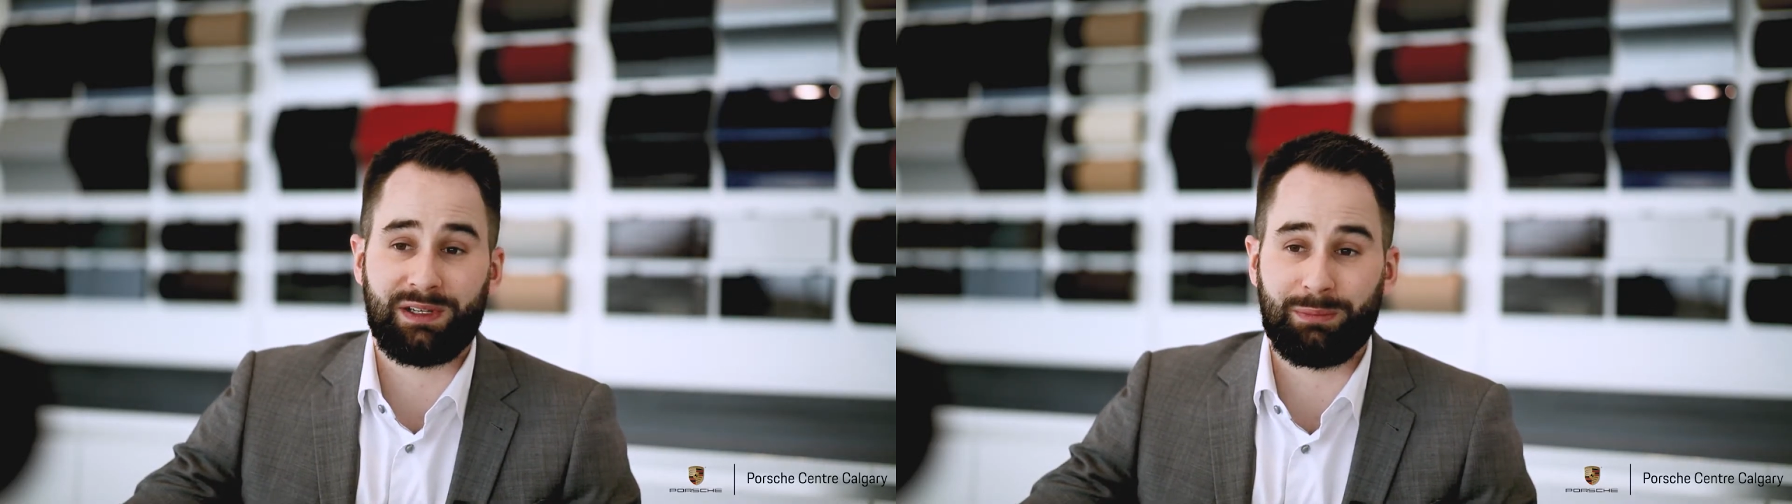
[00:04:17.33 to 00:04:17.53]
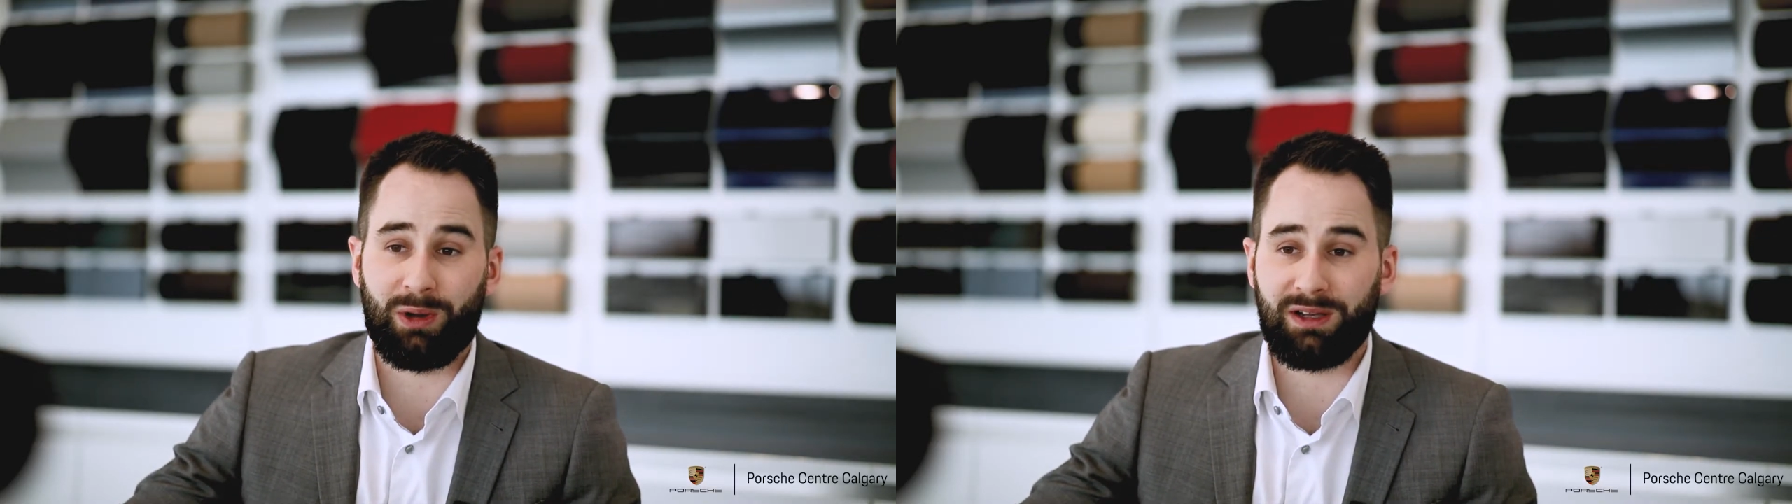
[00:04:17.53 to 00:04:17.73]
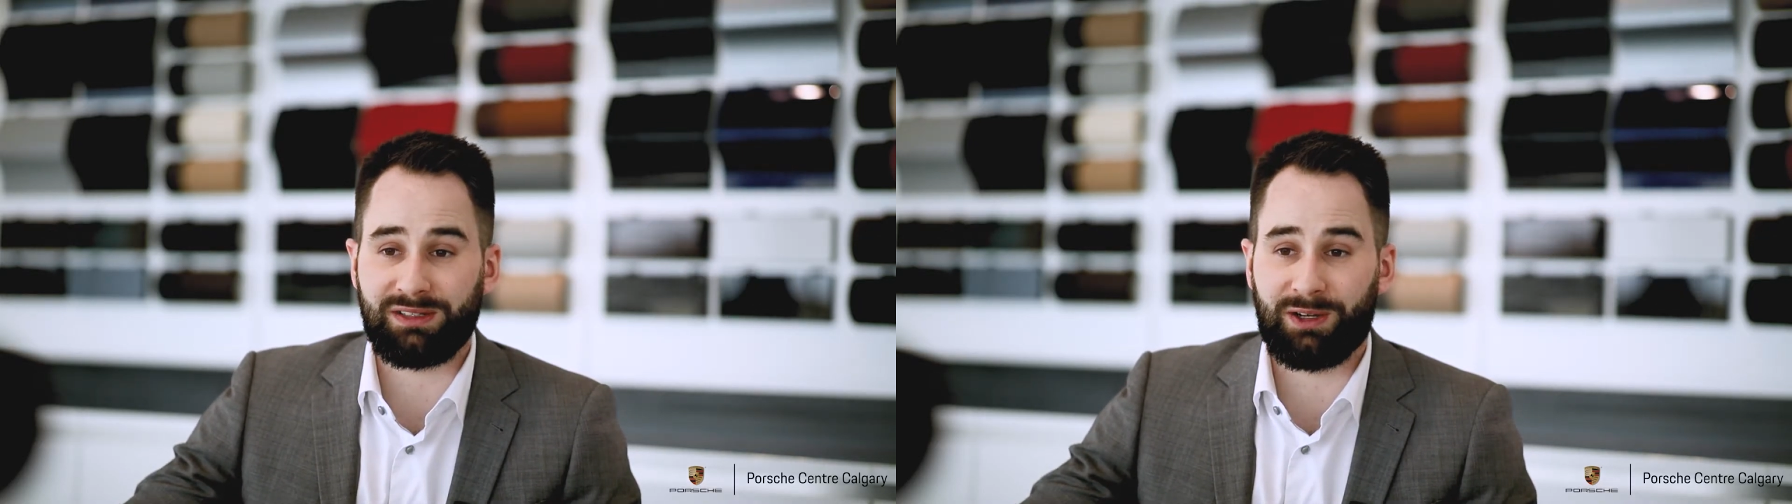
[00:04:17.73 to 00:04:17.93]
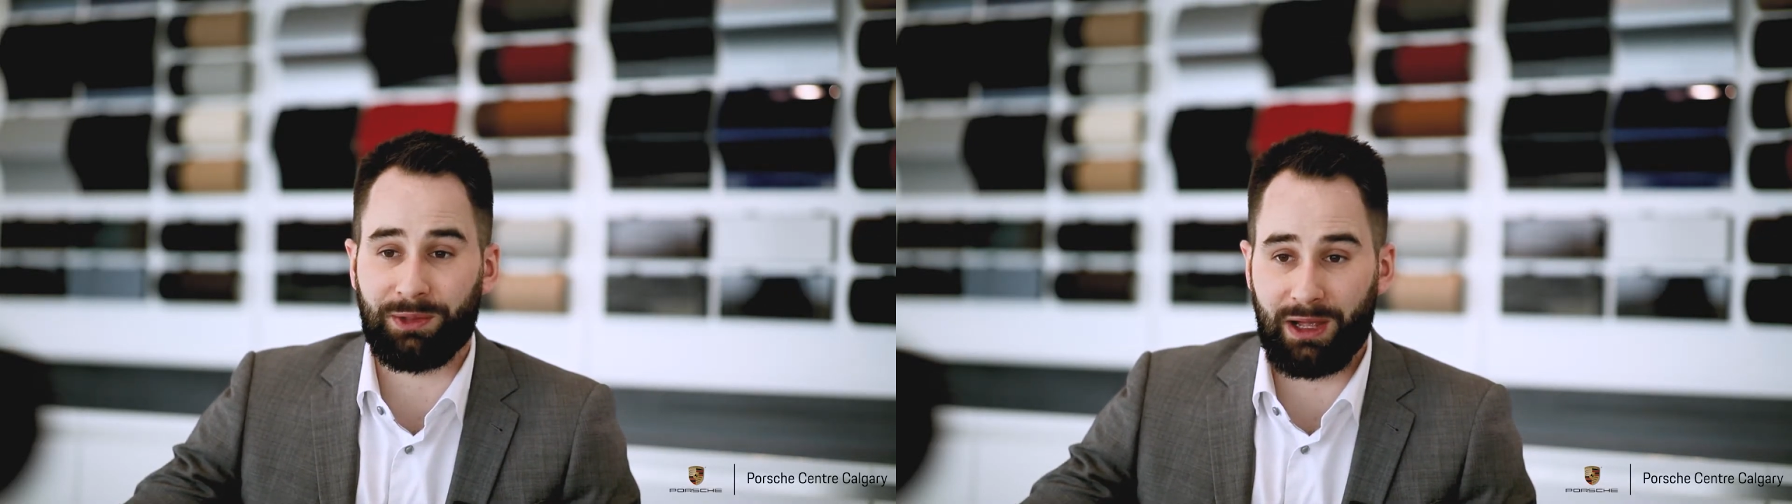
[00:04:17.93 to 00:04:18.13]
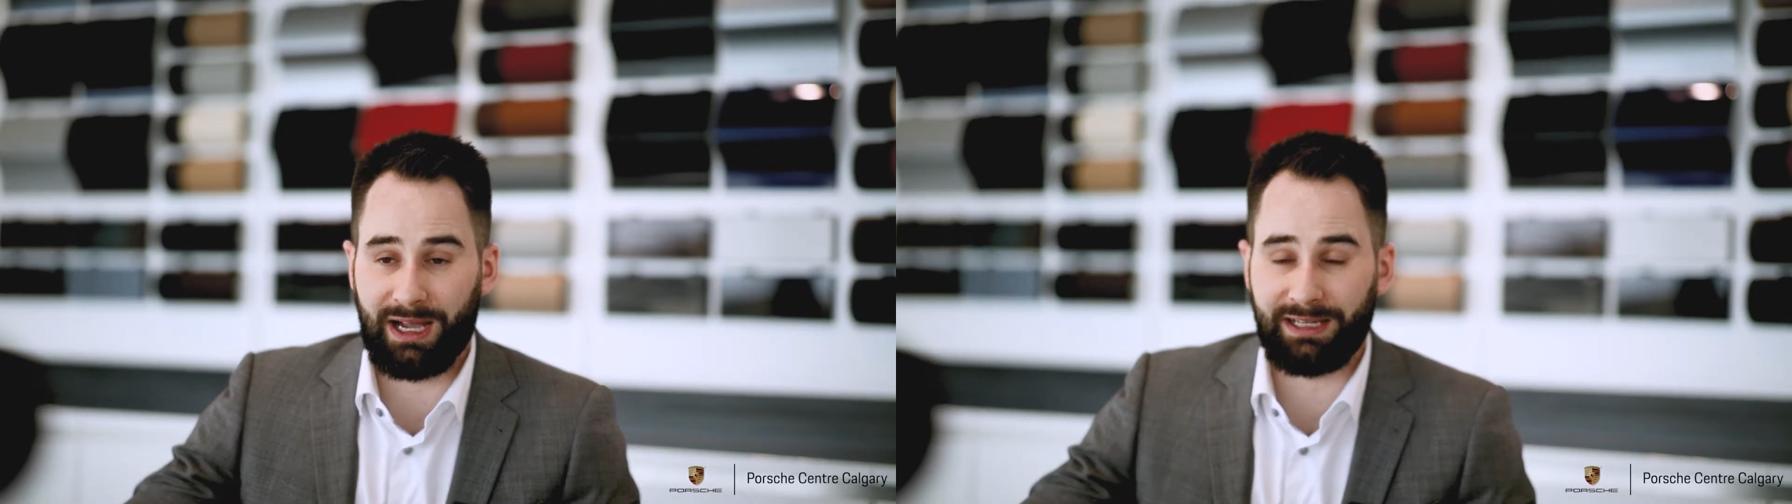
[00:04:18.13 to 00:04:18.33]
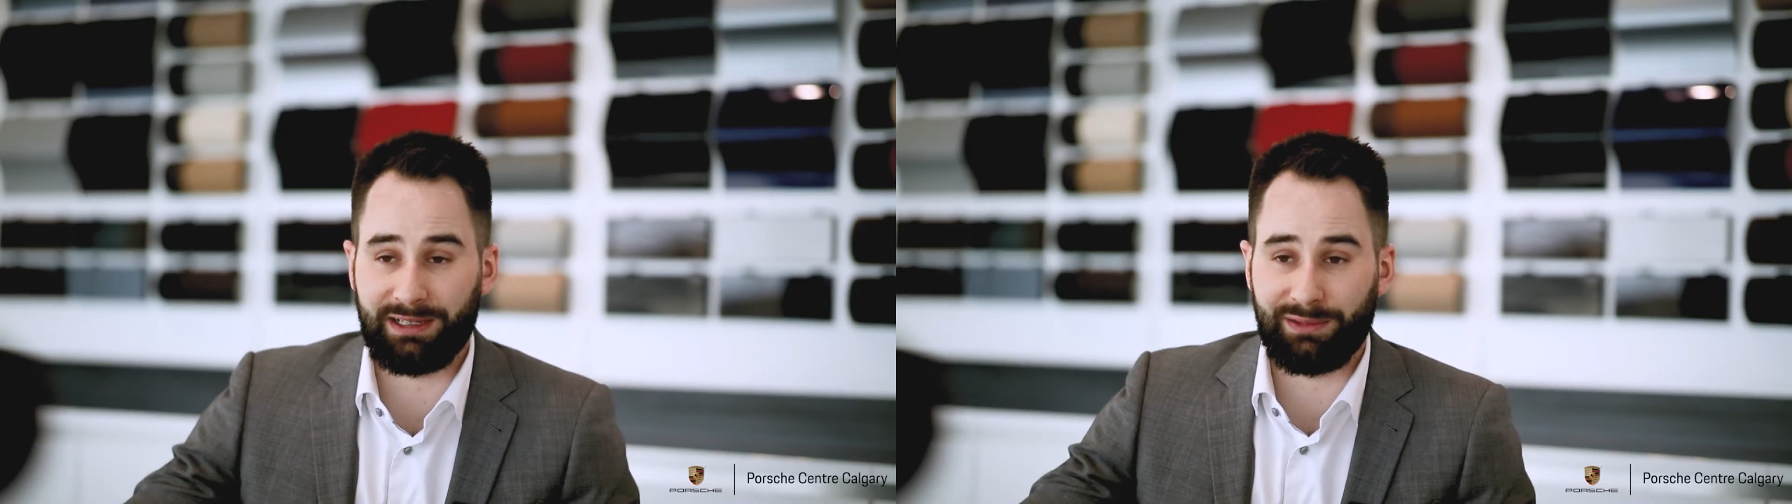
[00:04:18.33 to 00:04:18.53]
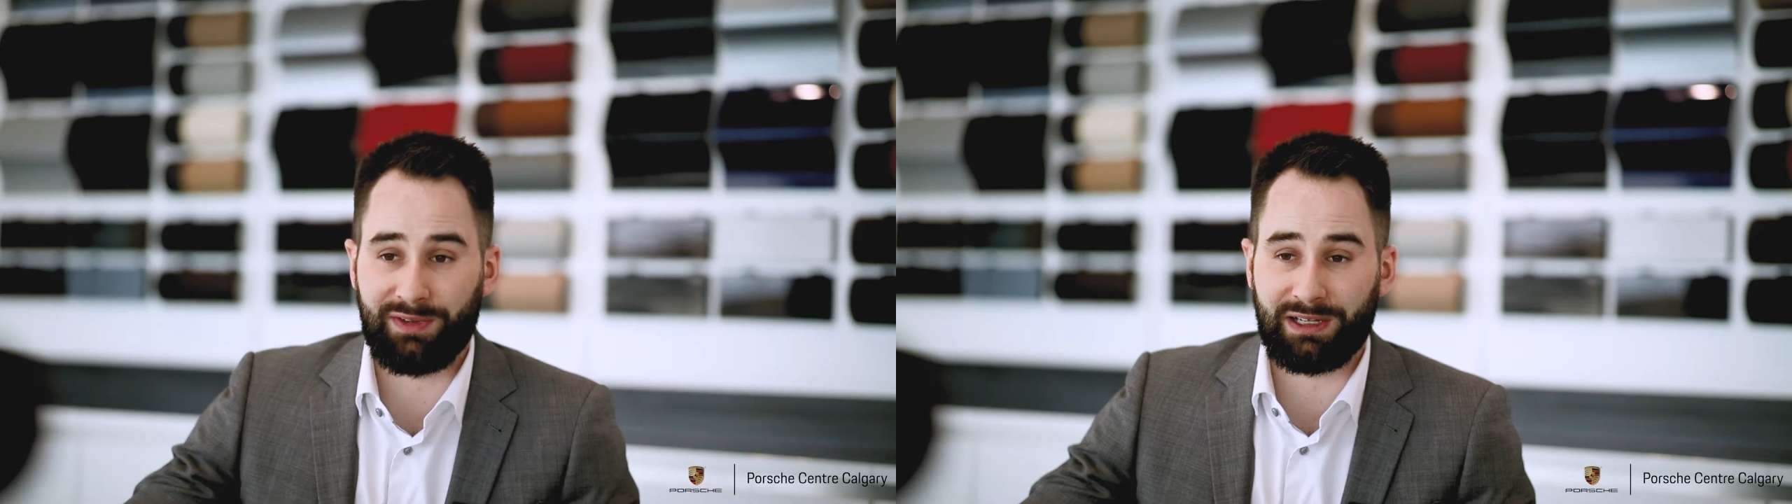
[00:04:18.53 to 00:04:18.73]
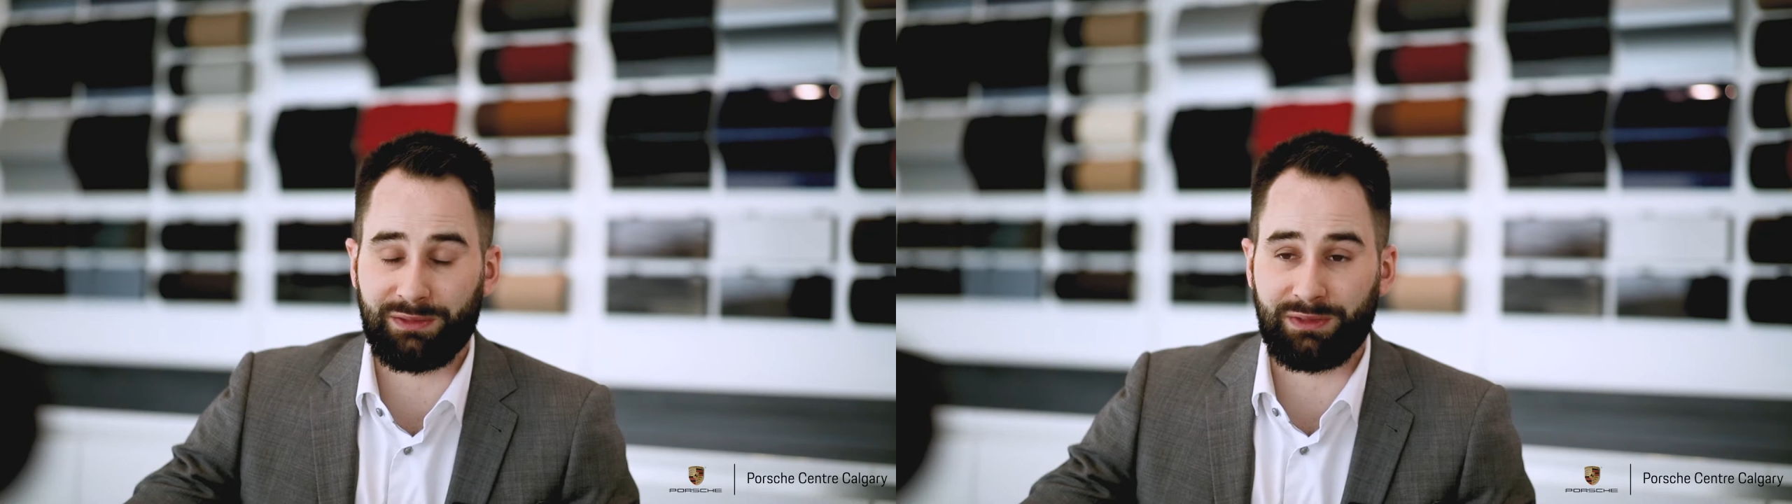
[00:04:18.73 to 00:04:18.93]
deposit online and
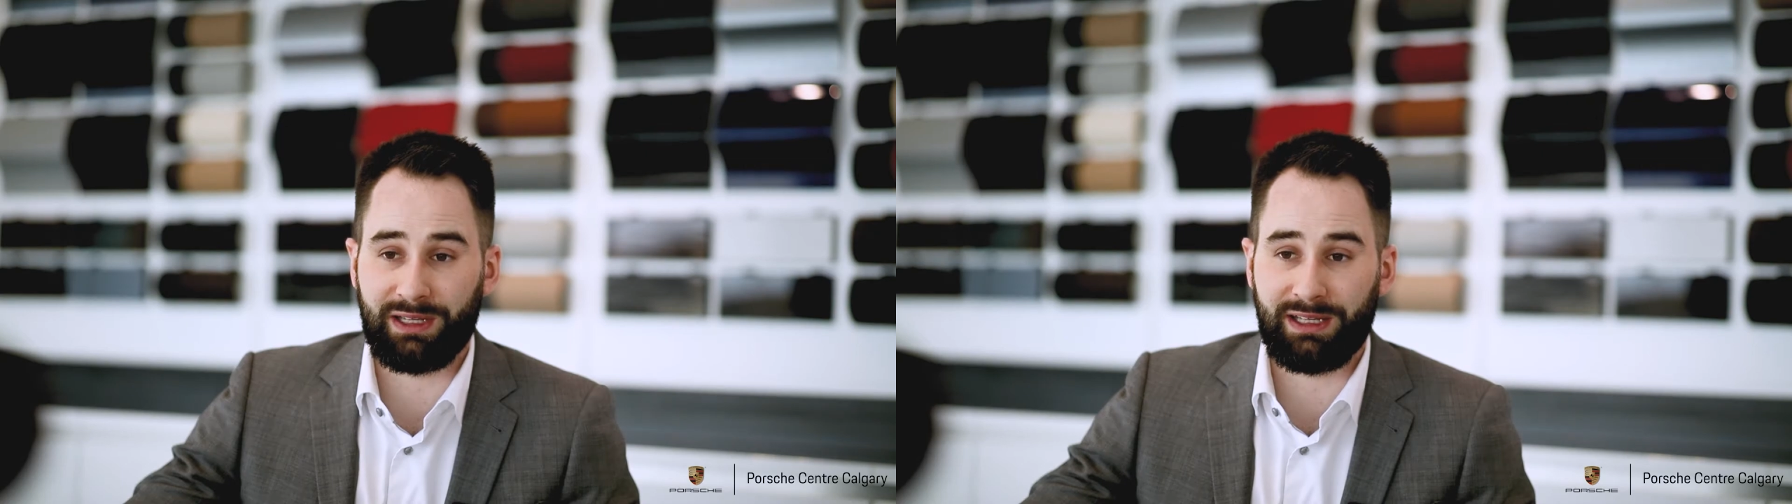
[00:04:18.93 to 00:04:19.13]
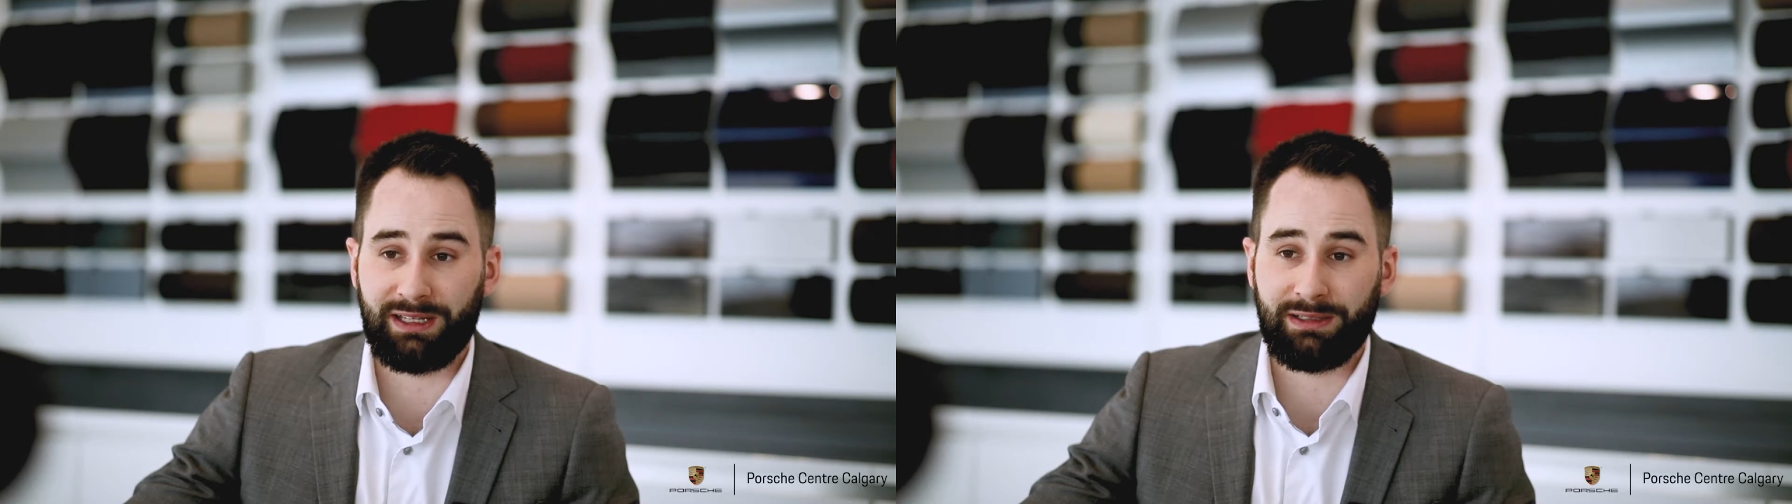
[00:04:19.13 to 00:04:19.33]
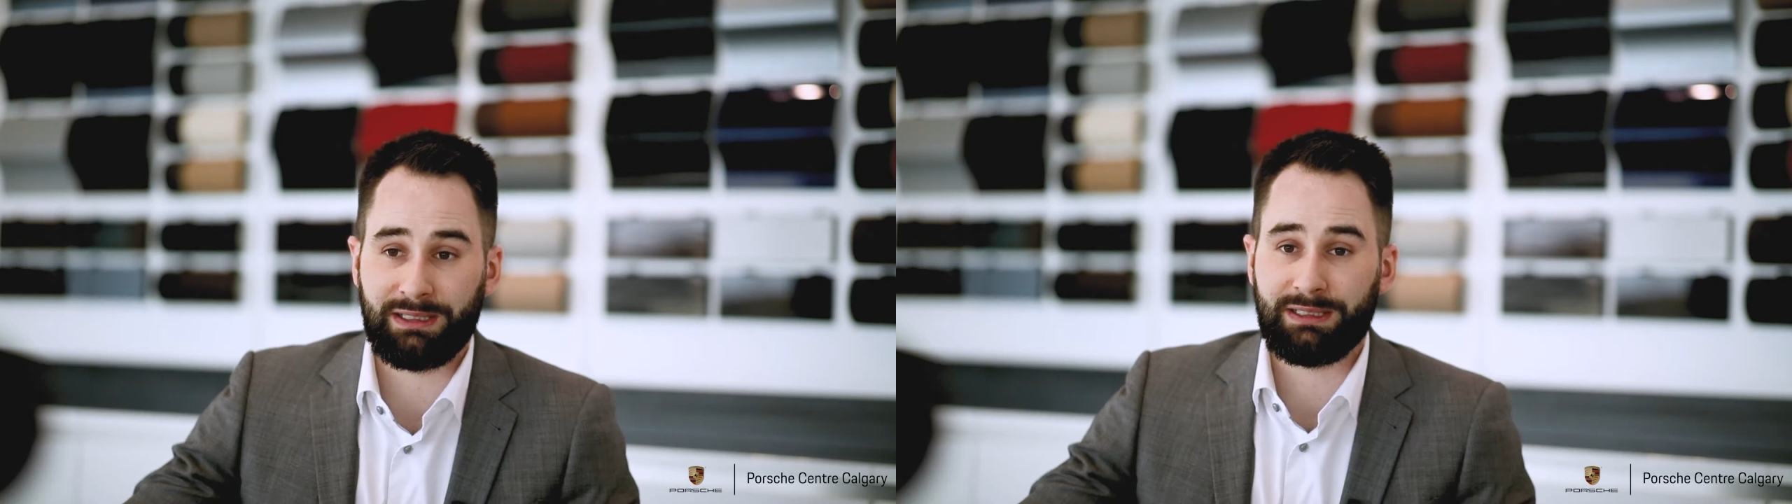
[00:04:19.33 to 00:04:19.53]
effectively